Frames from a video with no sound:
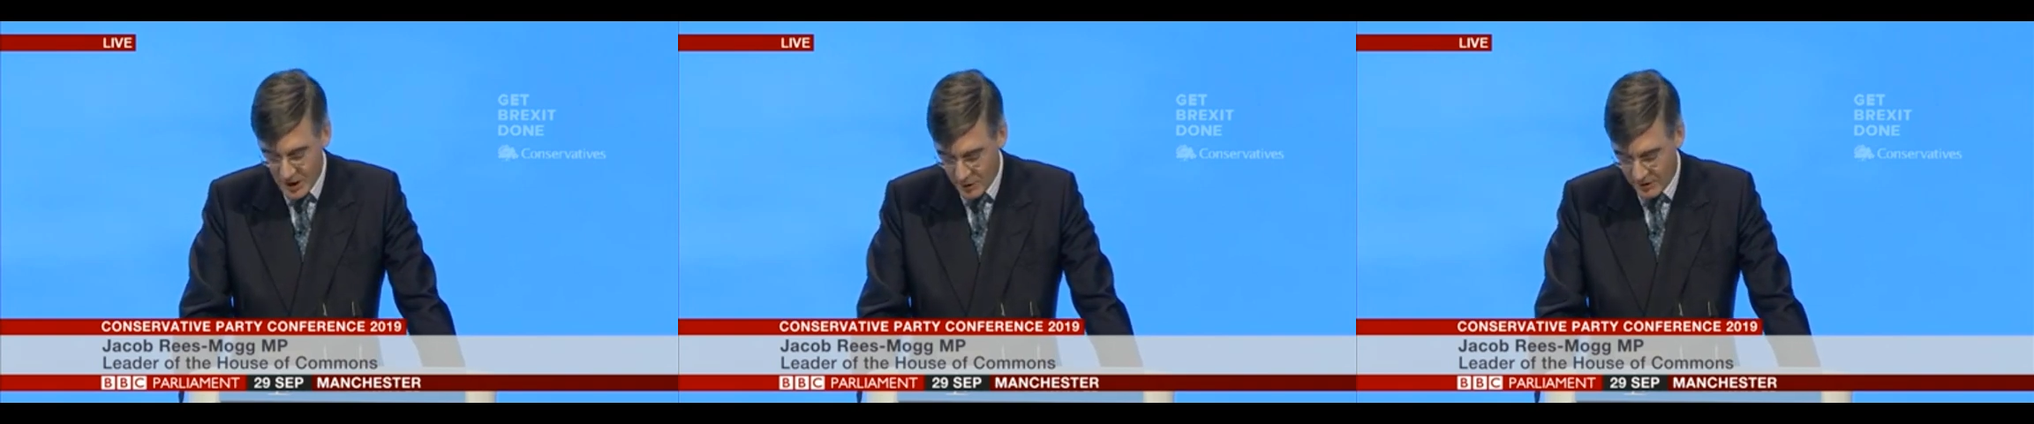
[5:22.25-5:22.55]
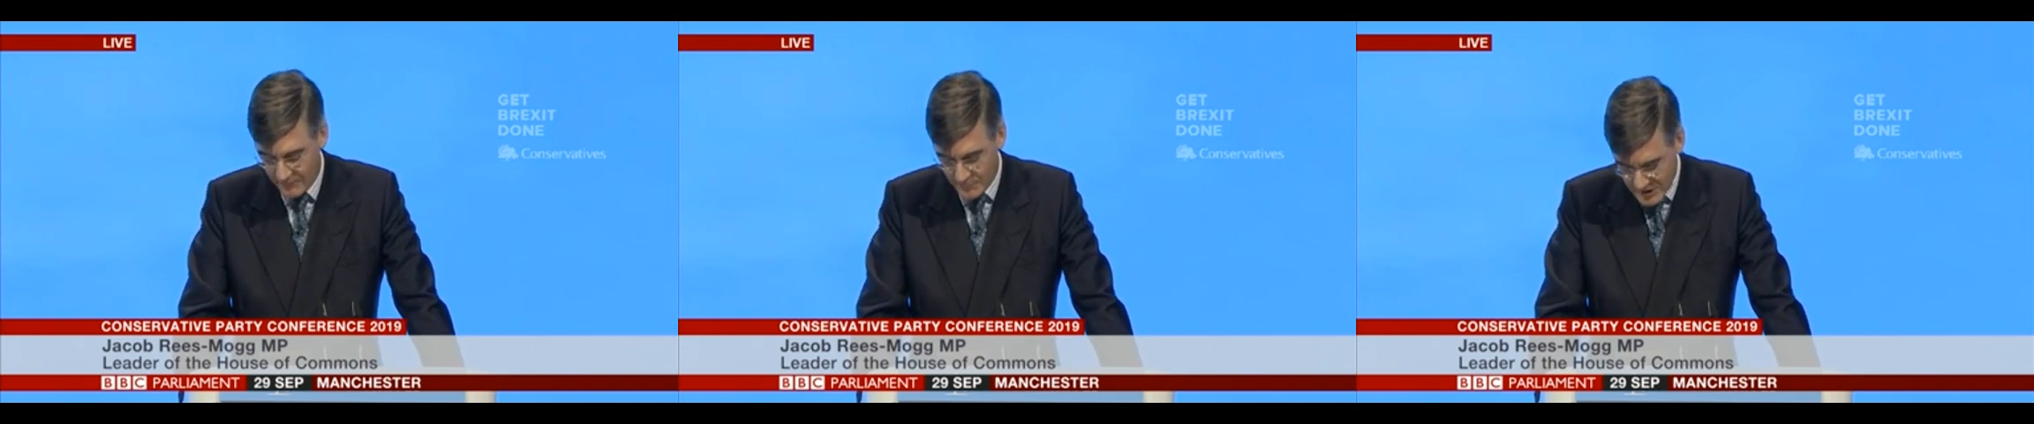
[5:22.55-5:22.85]
the
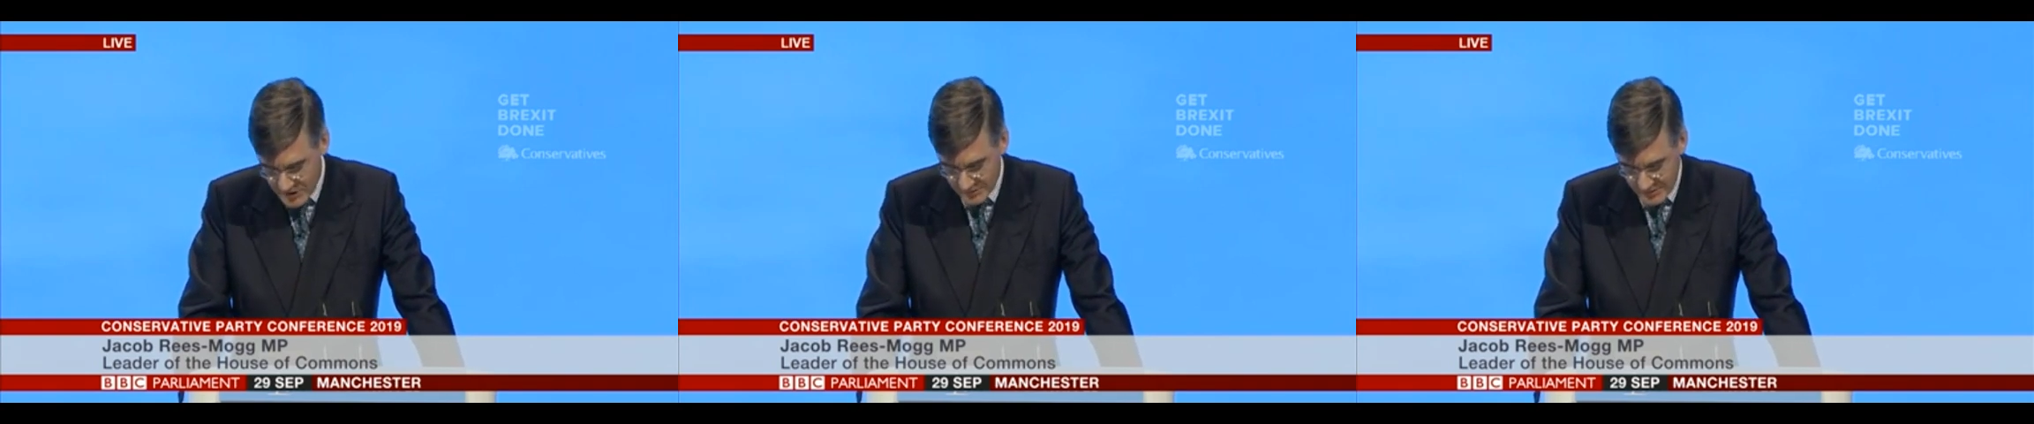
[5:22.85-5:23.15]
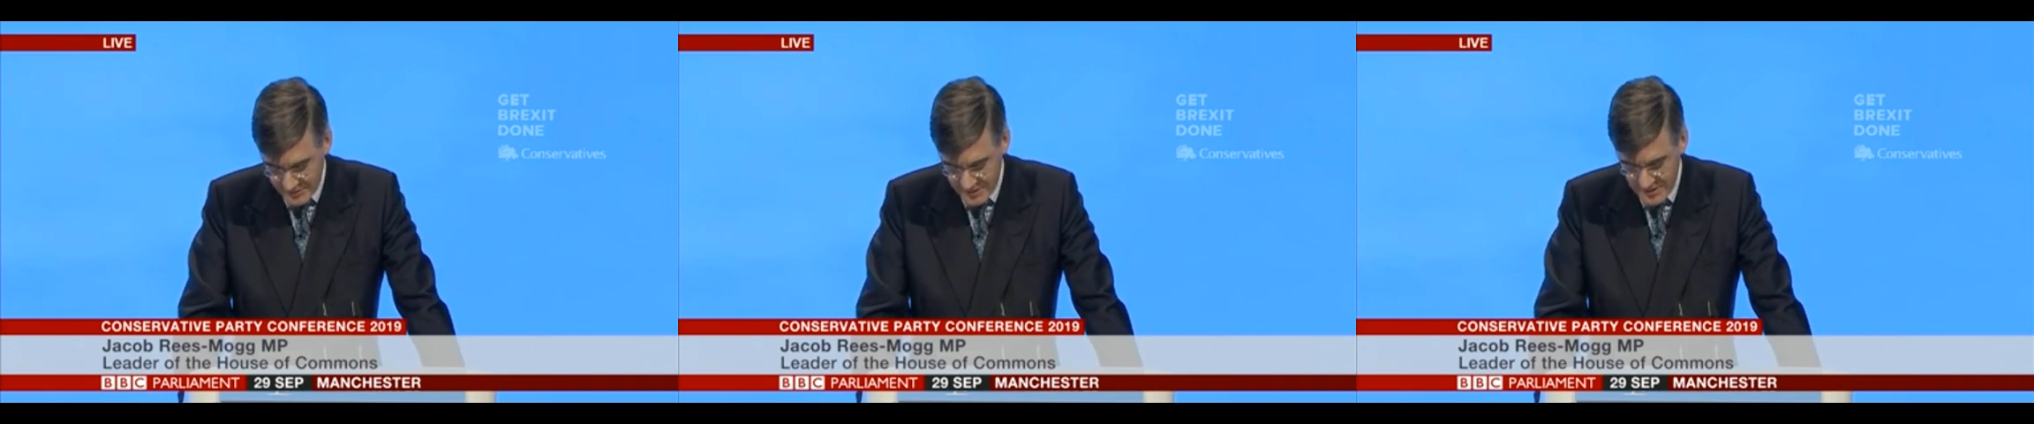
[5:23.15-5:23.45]
yoke of
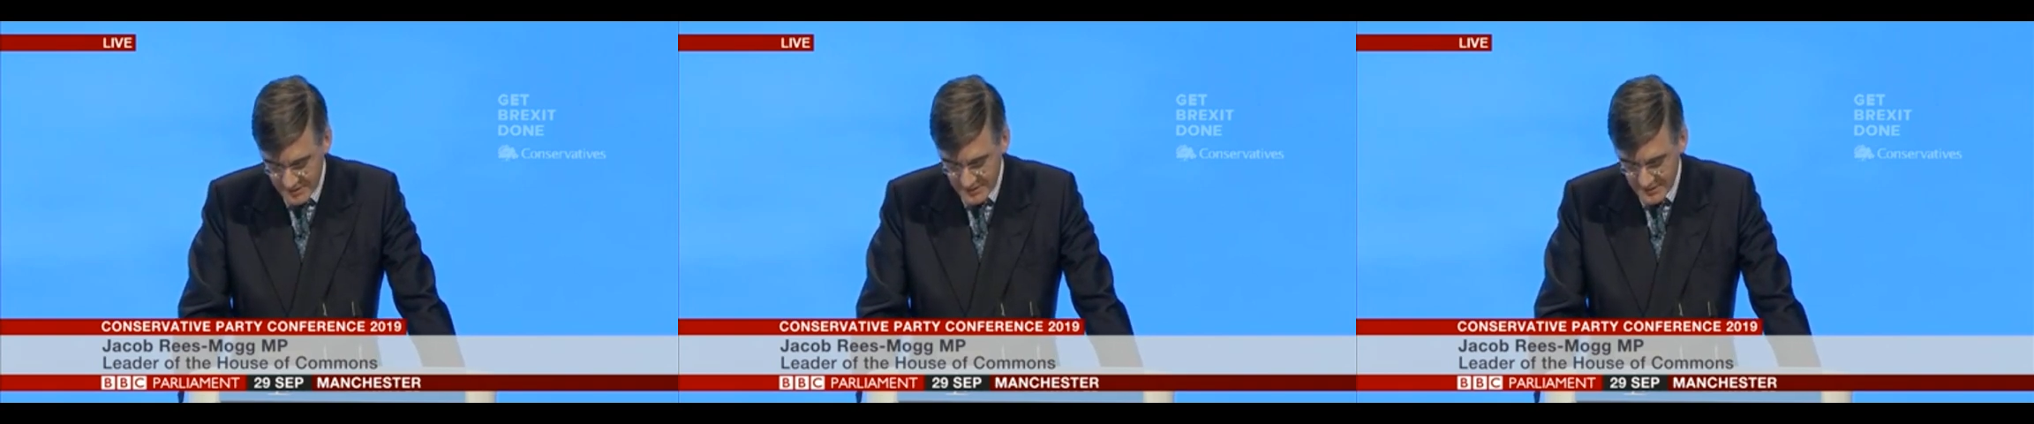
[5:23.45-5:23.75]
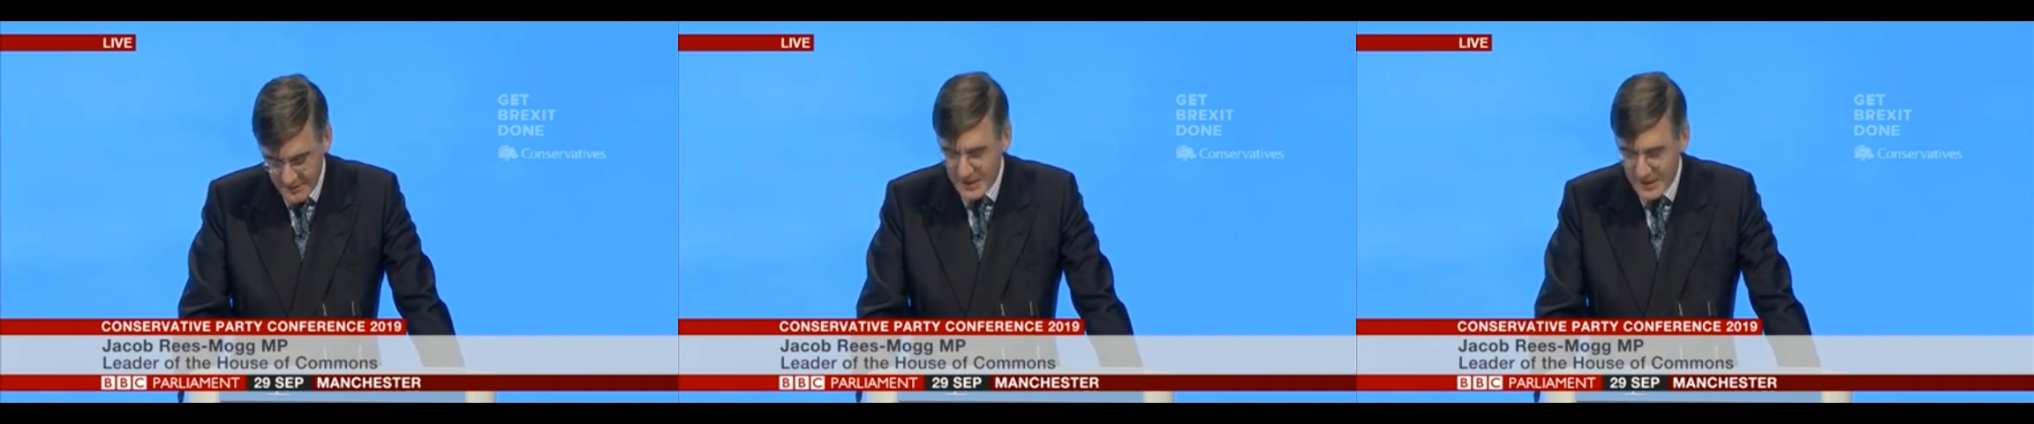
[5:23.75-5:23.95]
Brussels,